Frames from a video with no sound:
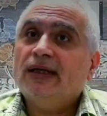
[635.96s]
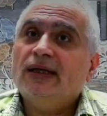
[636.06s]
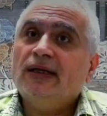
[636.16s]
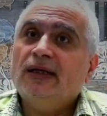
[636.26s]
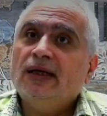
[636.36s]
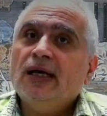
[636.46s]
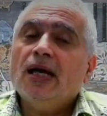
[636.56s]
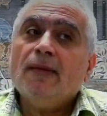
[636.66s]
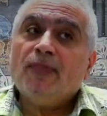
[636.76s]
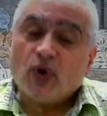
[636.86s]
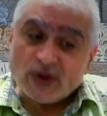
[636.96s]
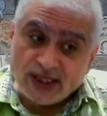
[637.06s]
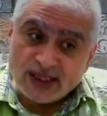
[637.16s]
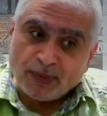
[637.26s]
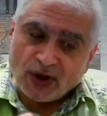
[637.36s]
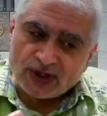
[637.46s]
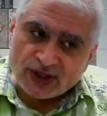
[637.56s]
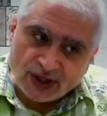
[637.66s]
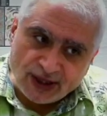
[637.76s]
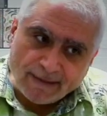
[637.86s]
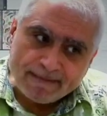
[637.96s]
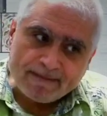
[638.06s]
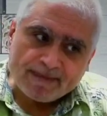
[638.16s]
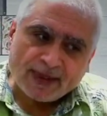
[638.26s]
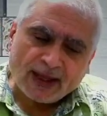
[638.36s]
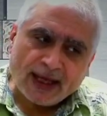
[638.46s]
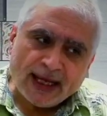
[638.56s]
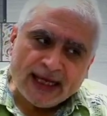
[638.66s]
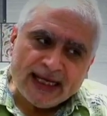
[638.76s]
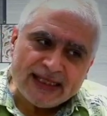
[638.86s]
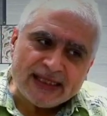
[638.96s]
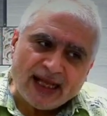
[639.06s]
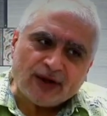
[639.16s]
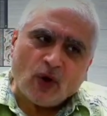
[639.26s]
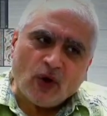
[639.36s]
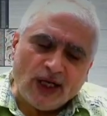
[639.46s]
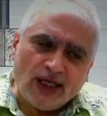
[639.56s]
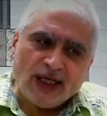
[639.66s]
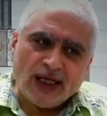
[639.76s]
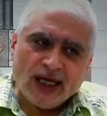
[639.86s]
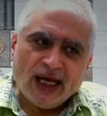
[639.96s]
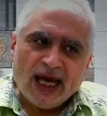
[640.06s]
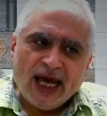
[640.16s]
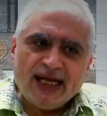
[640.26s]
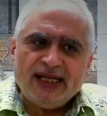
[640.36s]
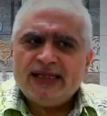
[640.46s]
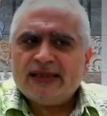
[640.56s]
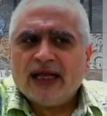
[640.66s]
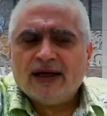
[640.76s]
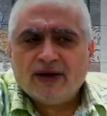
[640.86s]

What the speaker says: Because this person is not only a distant doctor,